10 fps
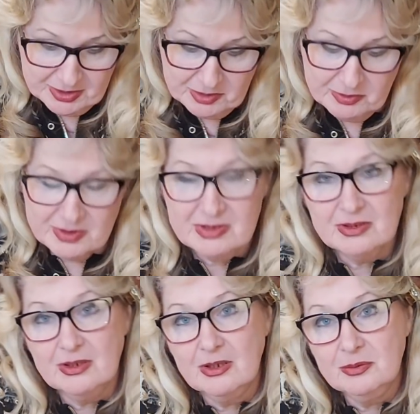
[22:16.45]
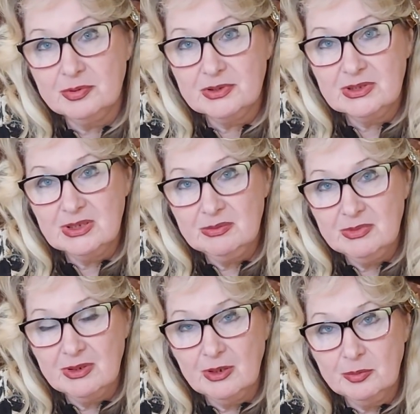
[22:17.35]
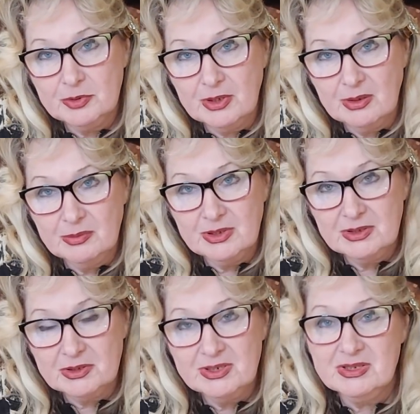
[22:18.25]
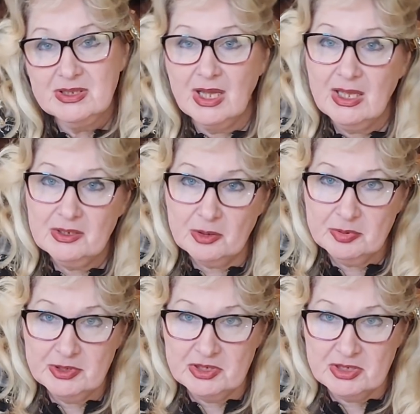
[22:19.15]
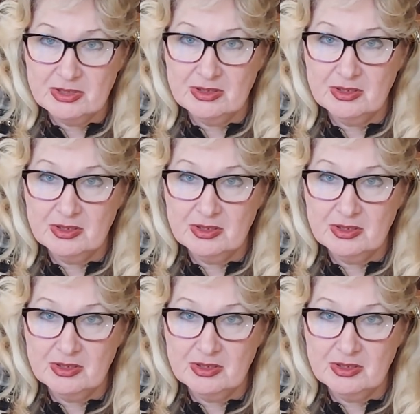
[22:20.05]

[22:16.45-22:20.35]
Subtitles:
He was optometrist and optician.